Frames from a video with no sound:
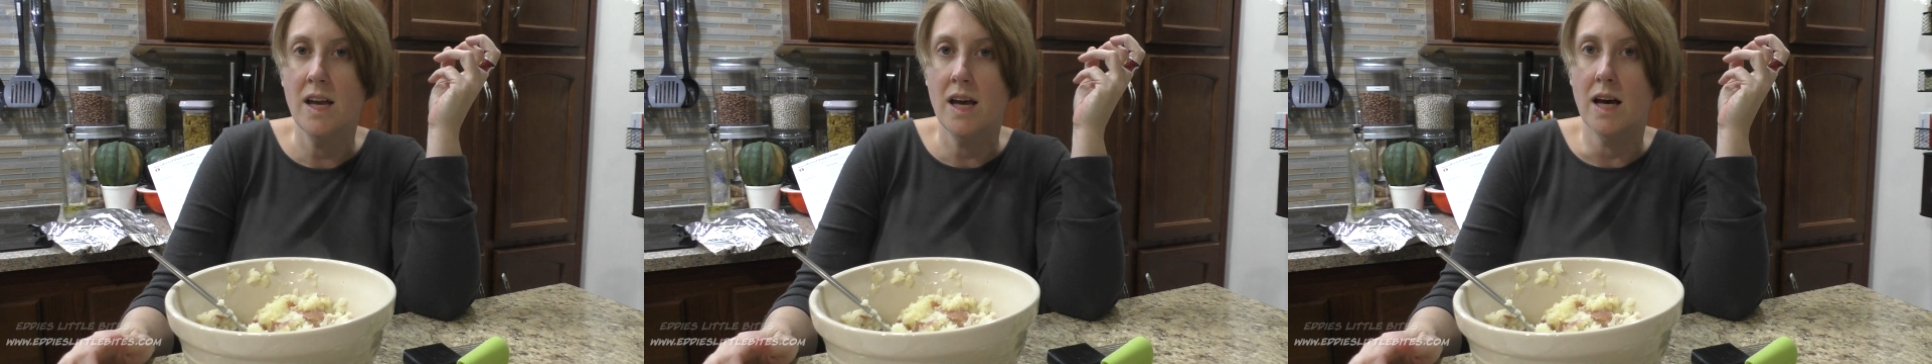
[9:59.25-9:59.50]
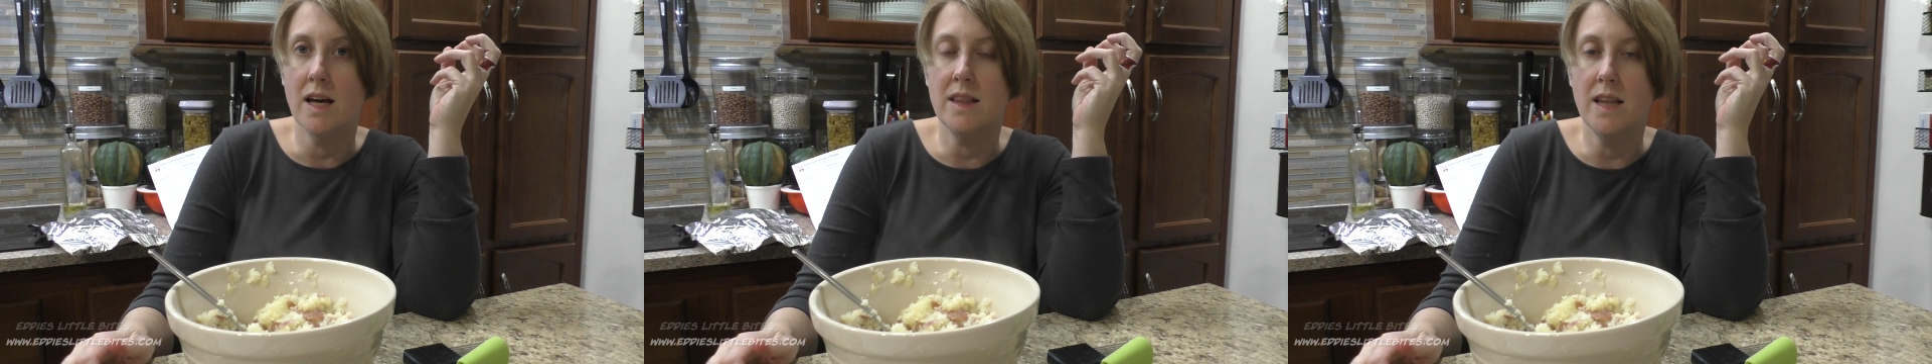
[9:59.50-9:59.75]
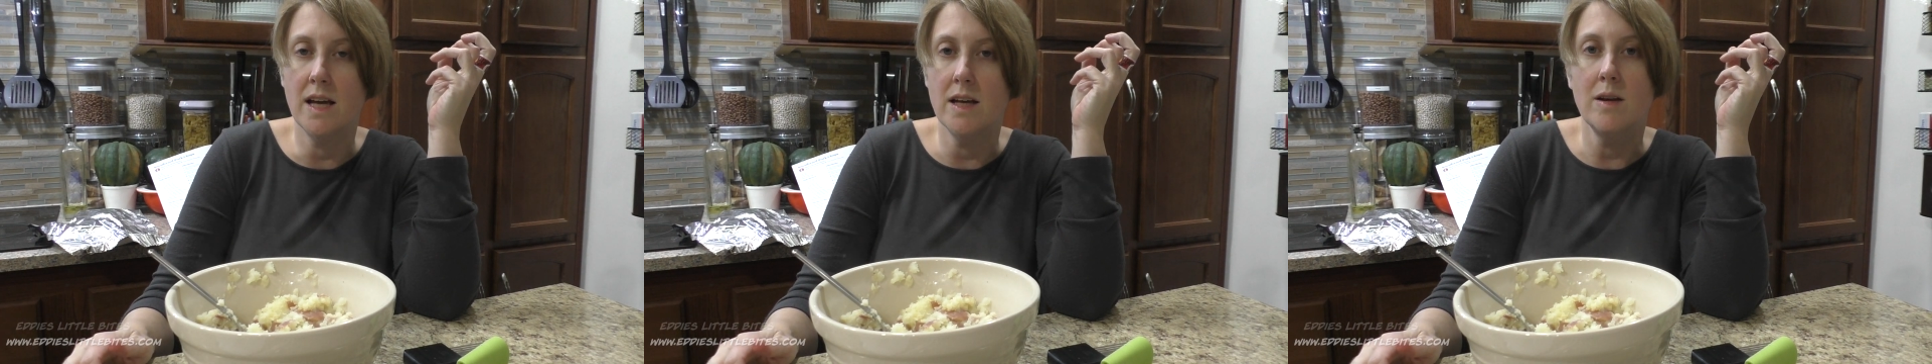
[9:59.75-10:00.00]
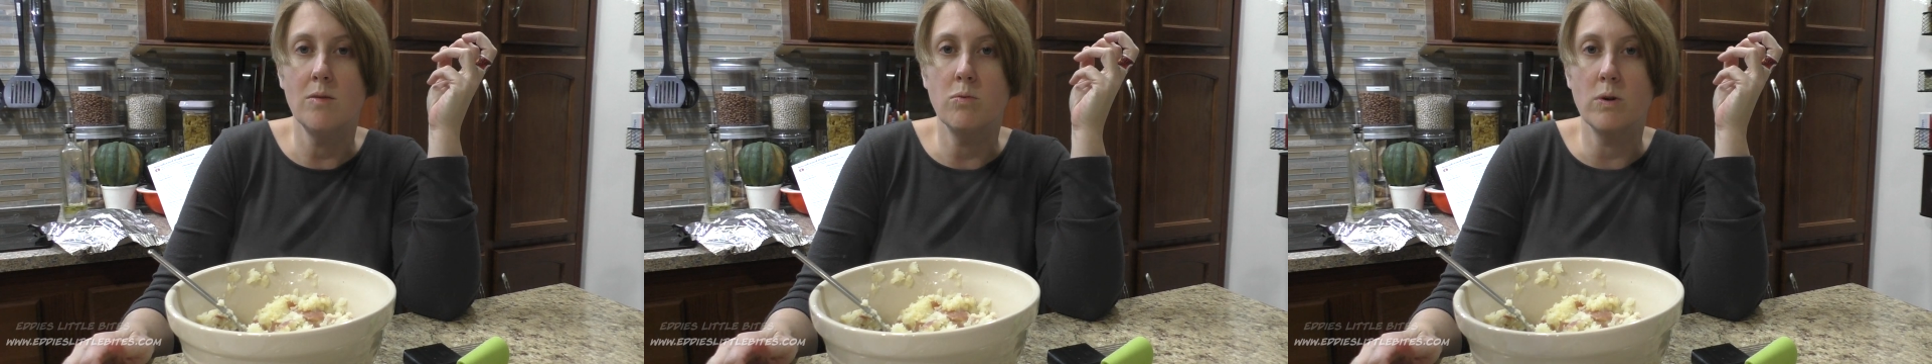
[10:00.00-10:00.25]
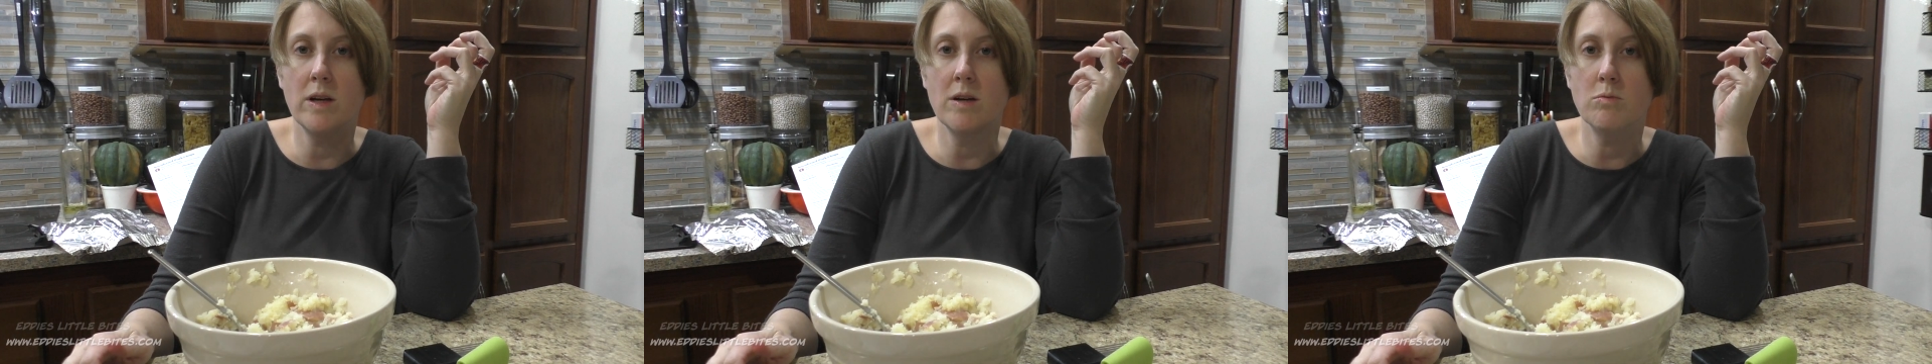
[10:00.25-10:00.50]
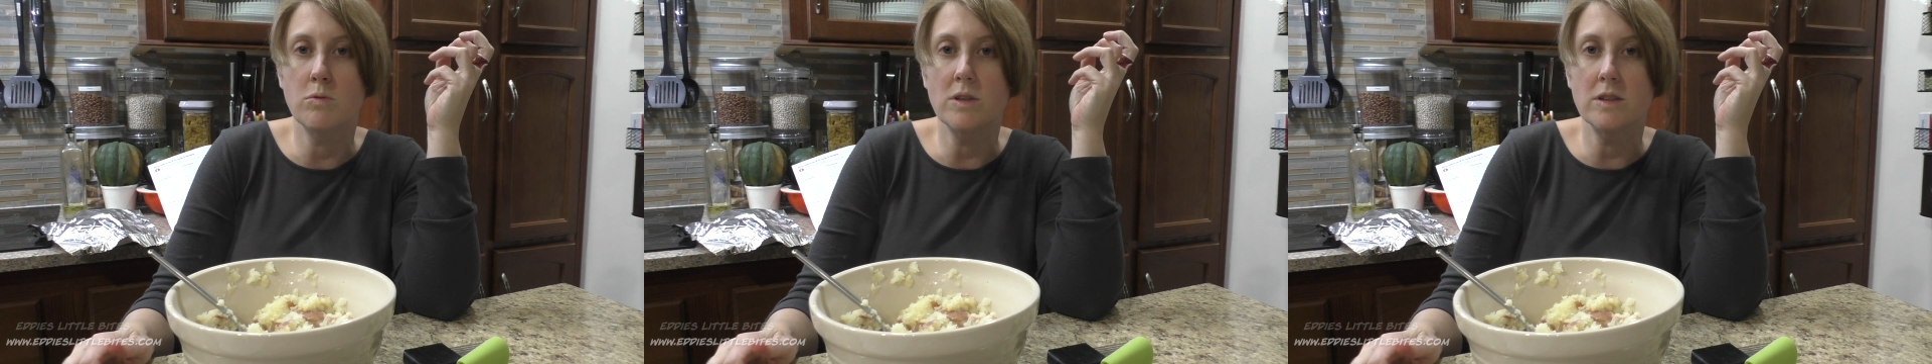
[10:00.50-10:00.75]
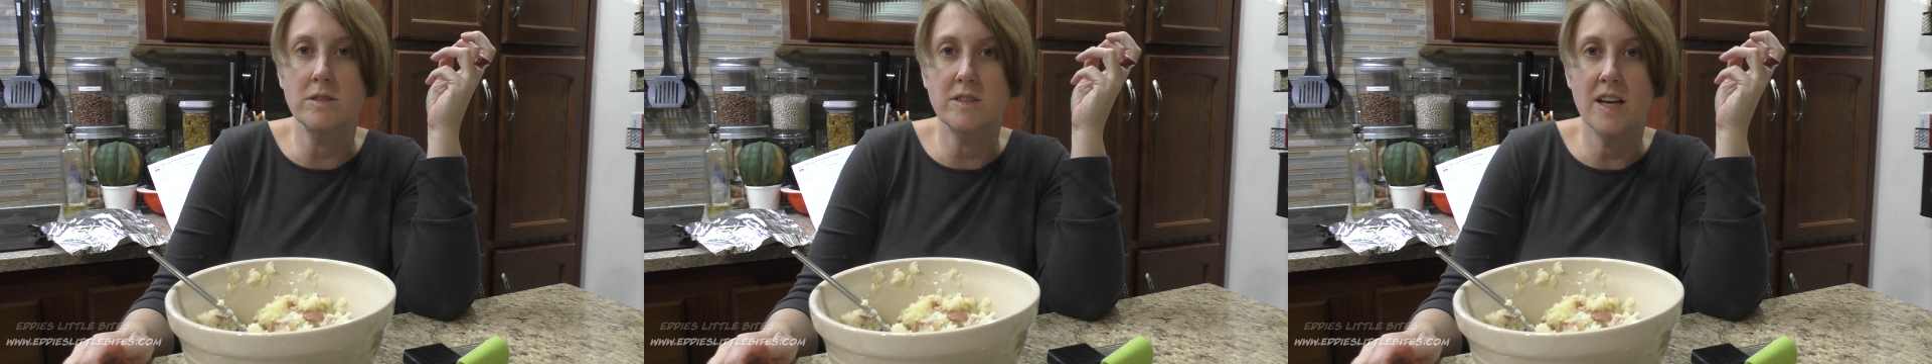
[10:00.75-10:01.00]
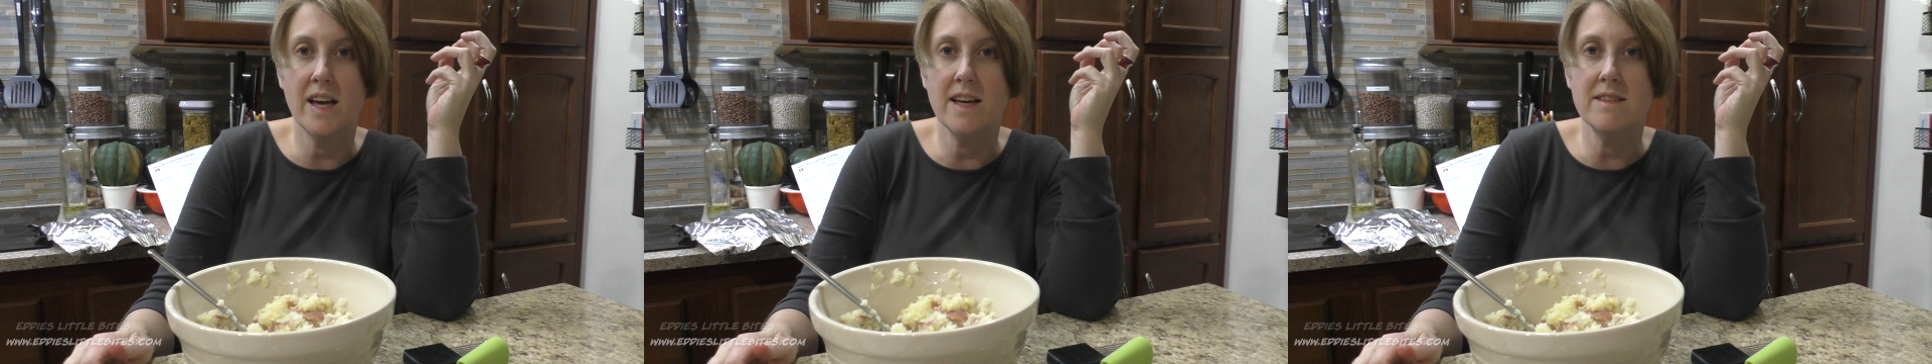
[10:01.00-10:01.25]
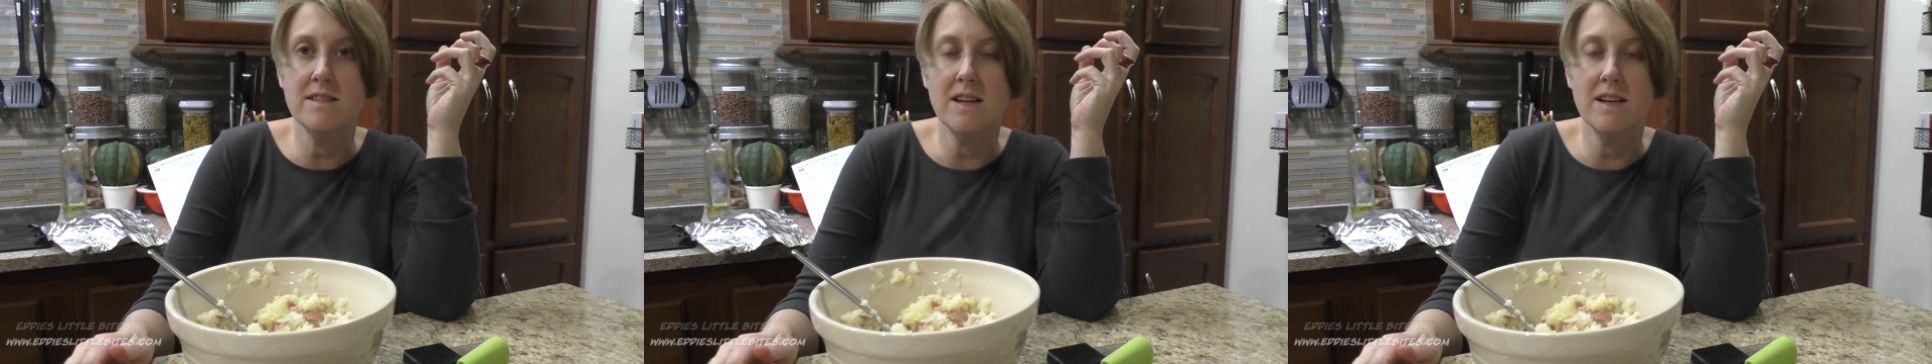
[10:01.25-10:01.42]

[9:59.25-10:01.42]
And then we will taste